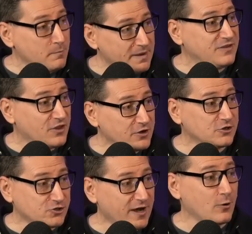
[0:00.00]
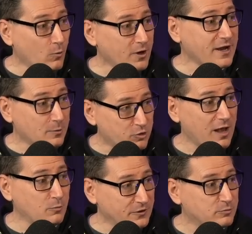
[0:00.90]
Midthunder trying to work out a
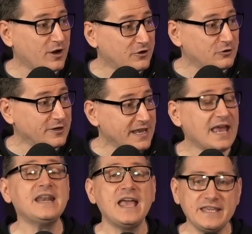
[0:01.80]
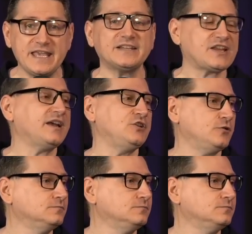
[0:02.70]
problem with a Predator again? Yes, I do.